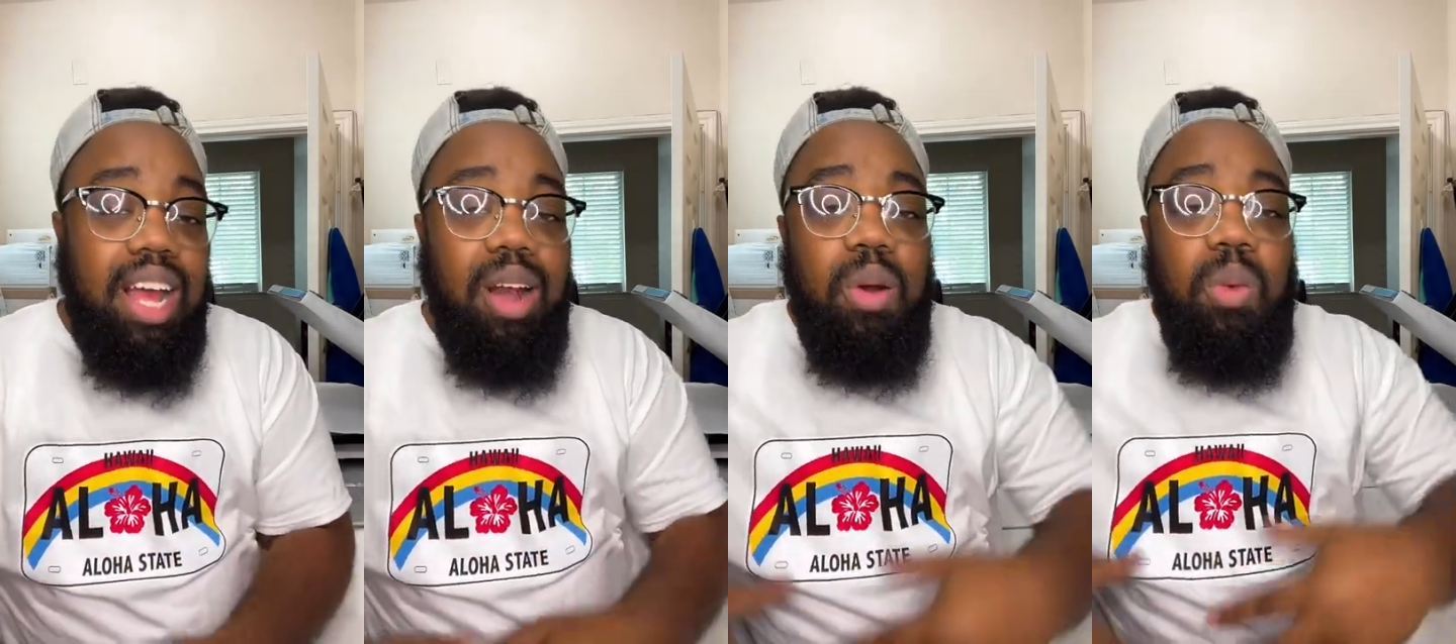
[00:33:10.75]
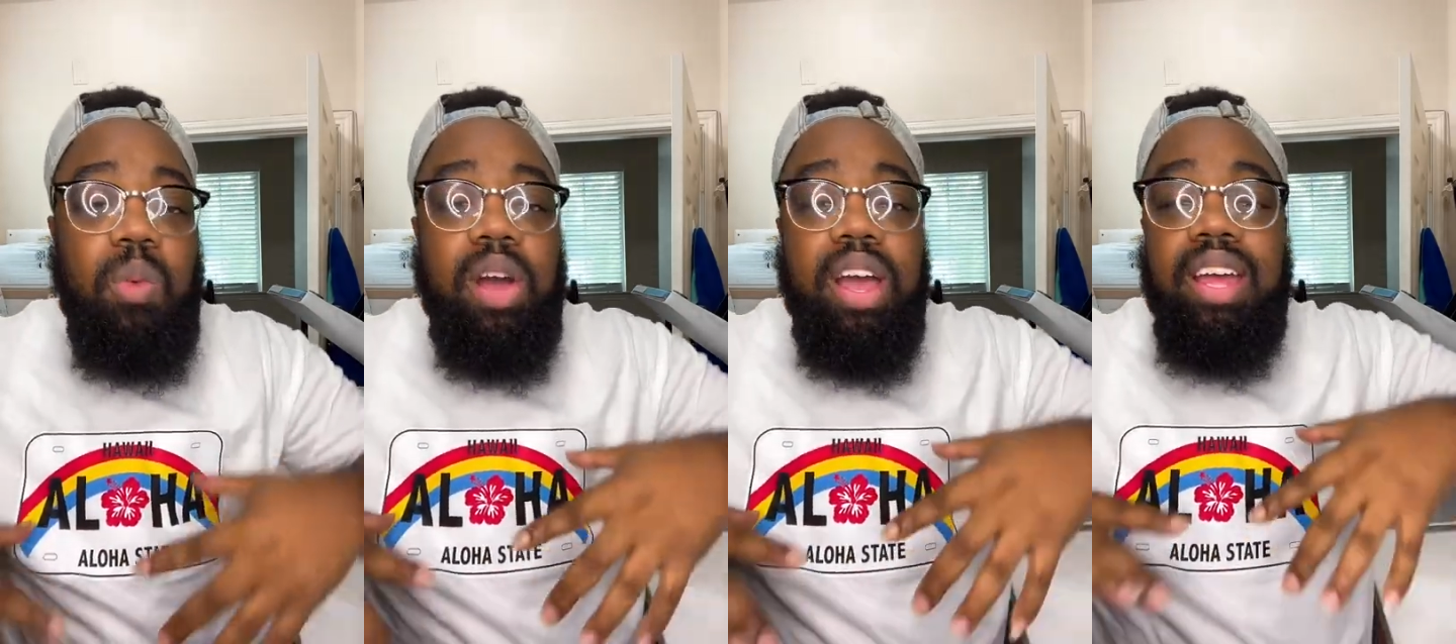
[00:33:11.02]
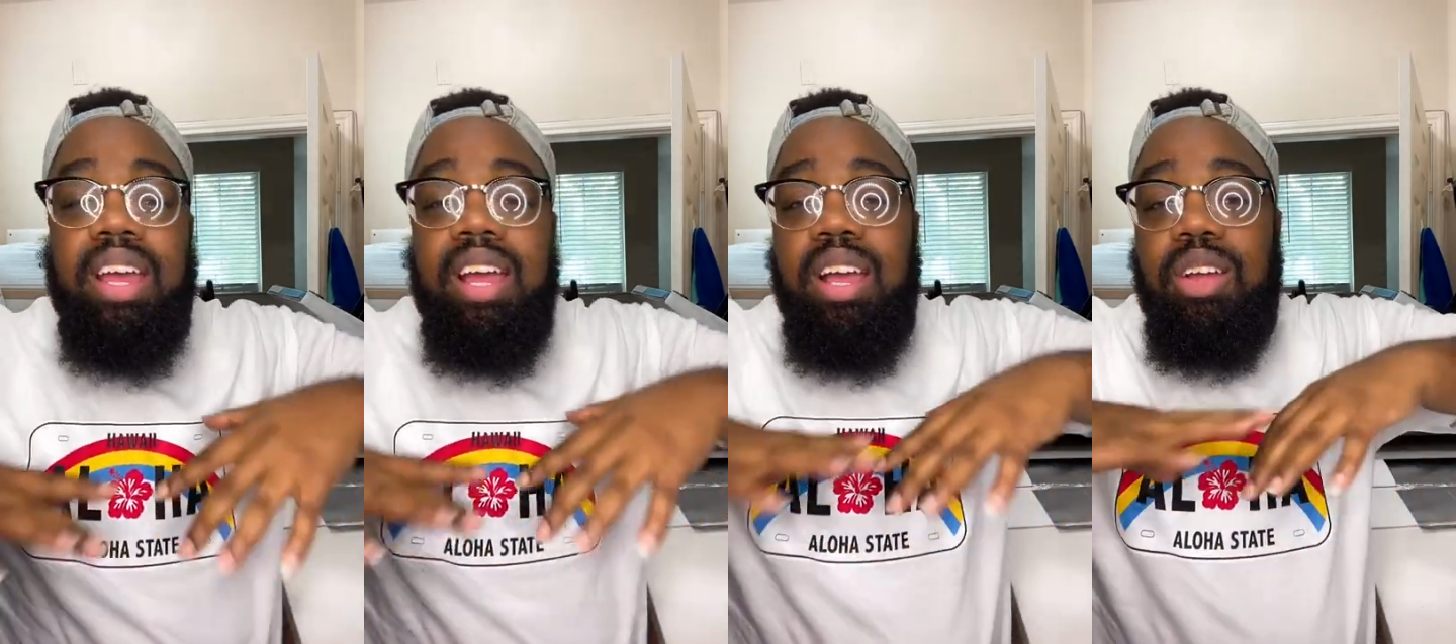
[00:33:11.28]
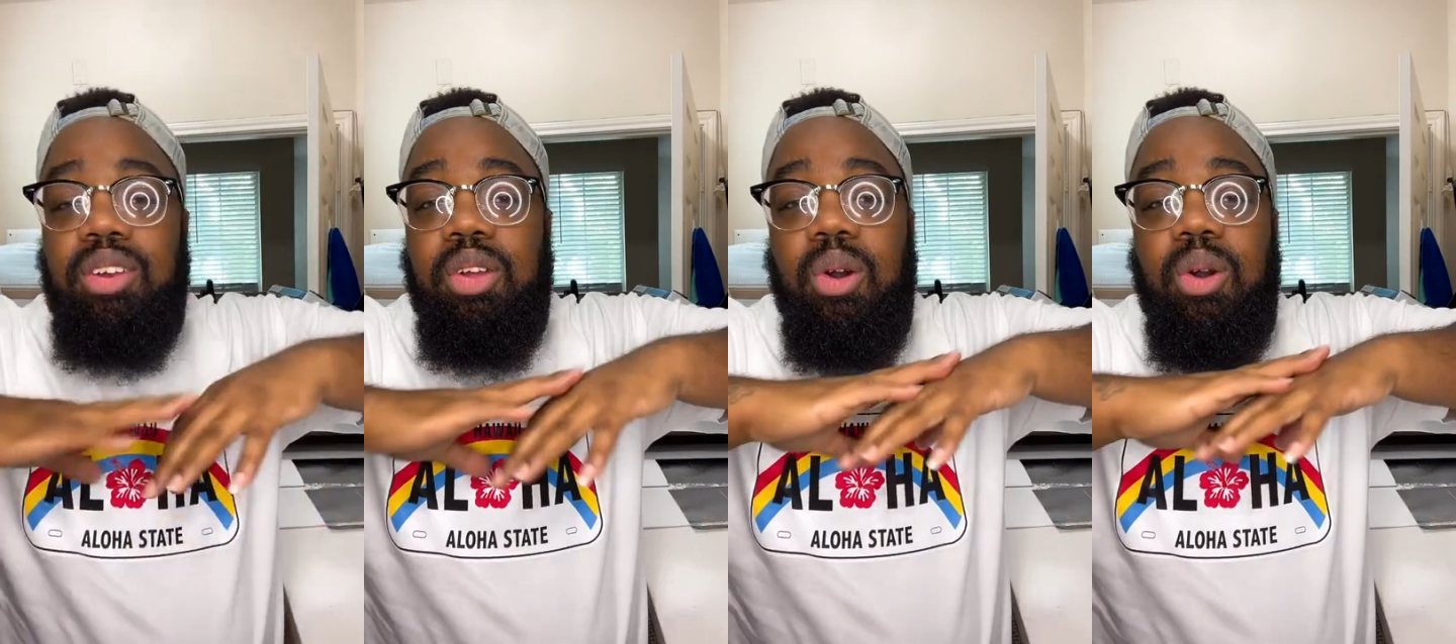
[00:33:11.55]
I don't want
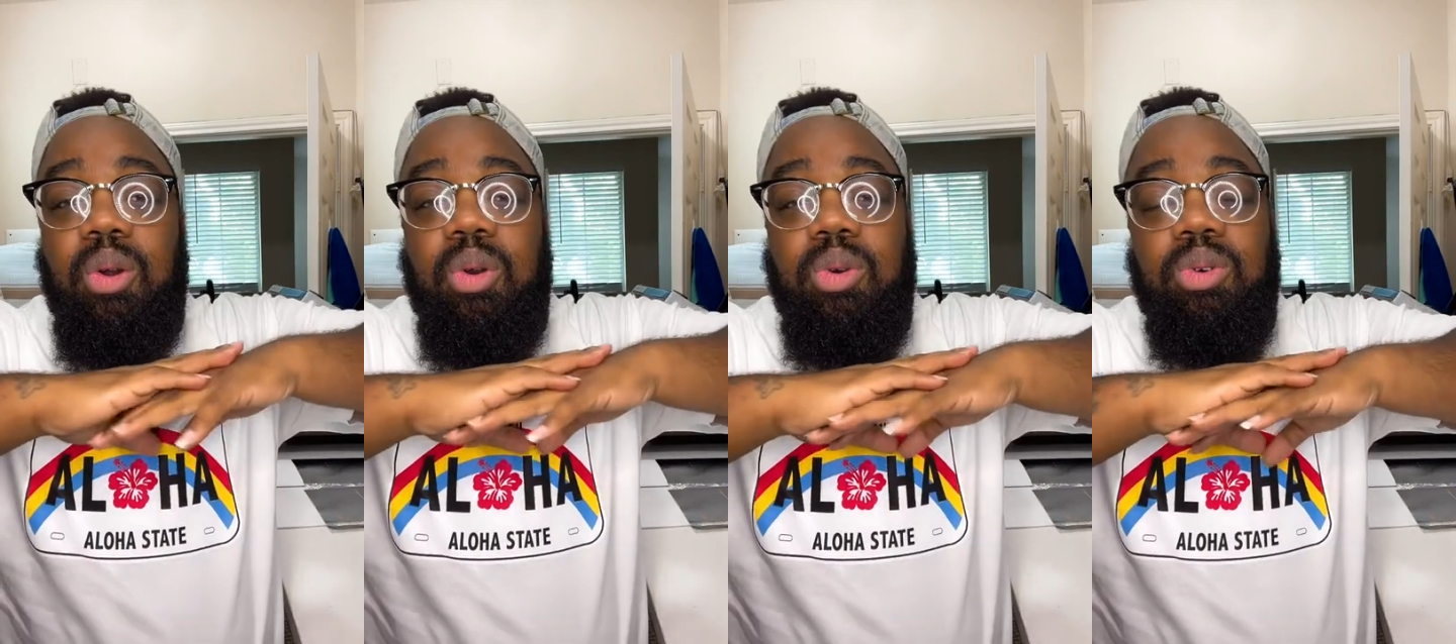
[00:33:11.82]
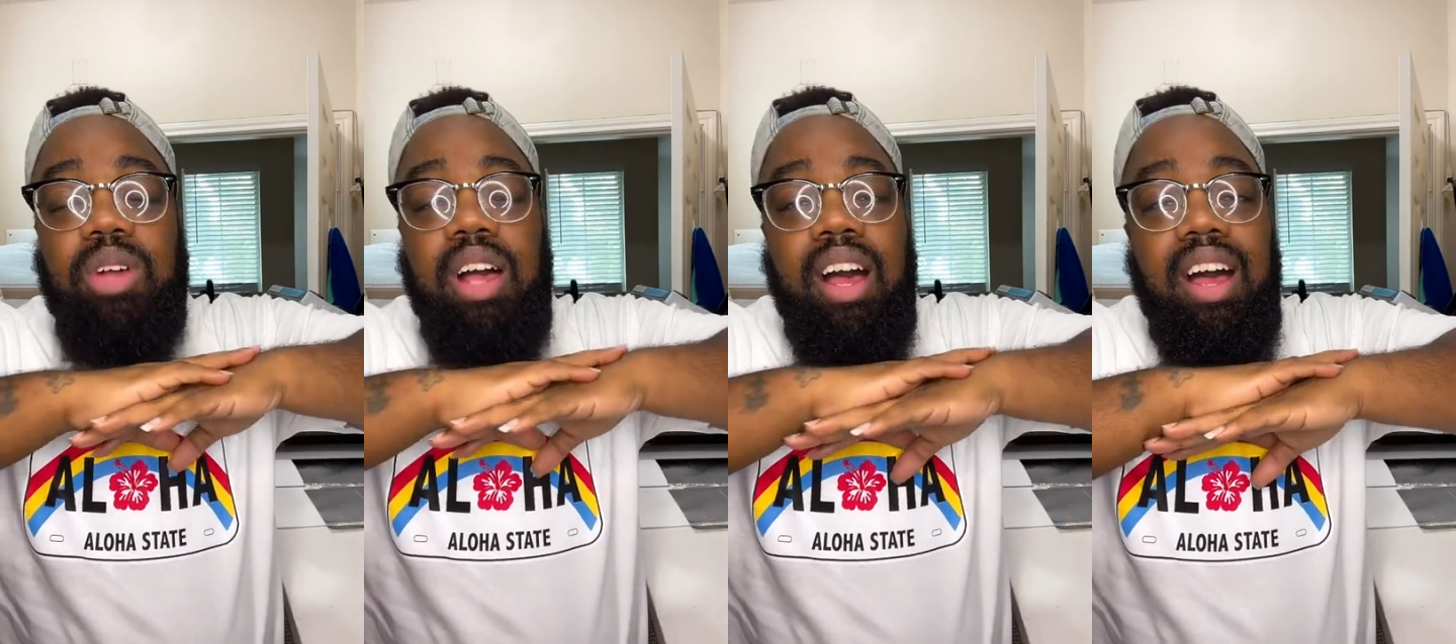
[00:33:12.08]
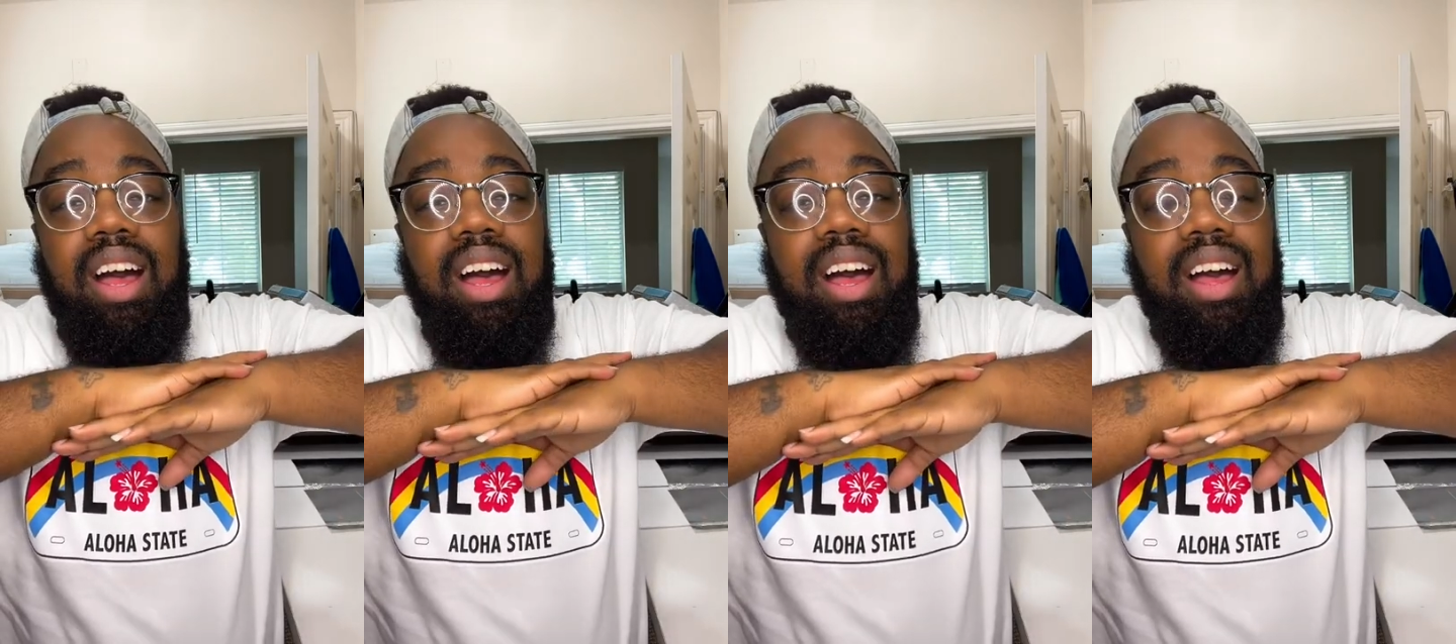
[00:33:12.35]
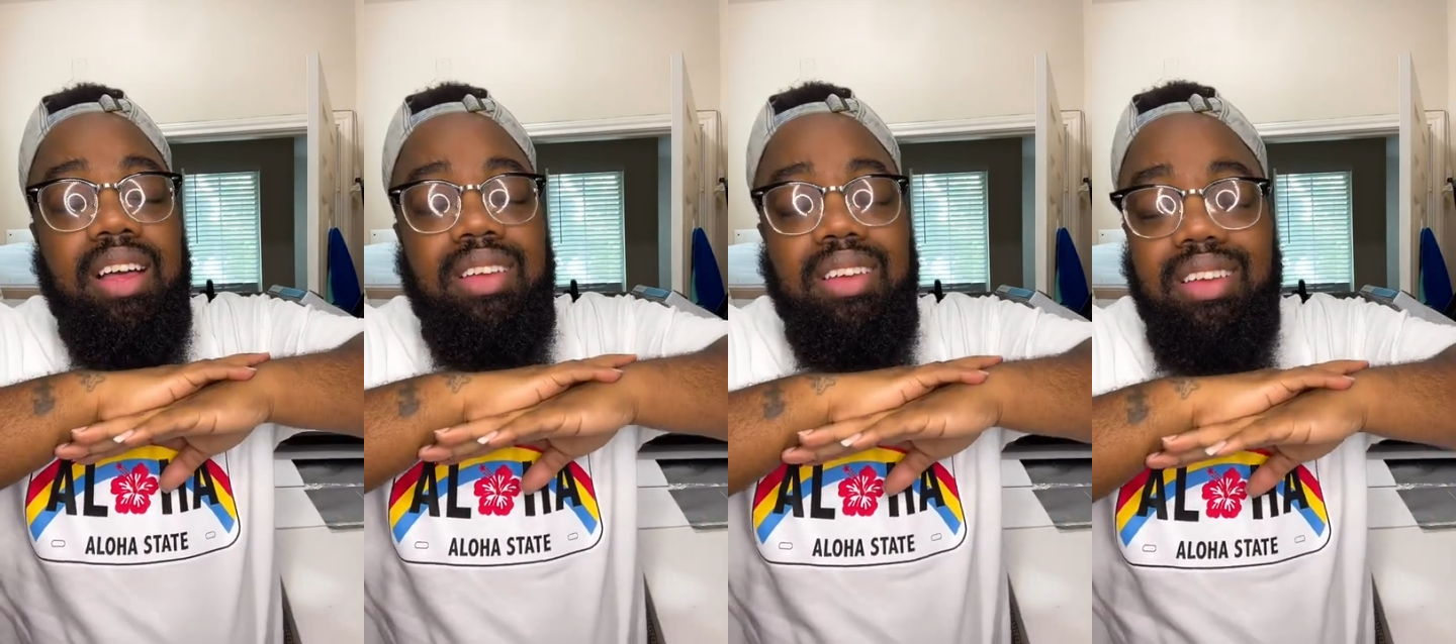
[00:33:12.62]
no. Uh,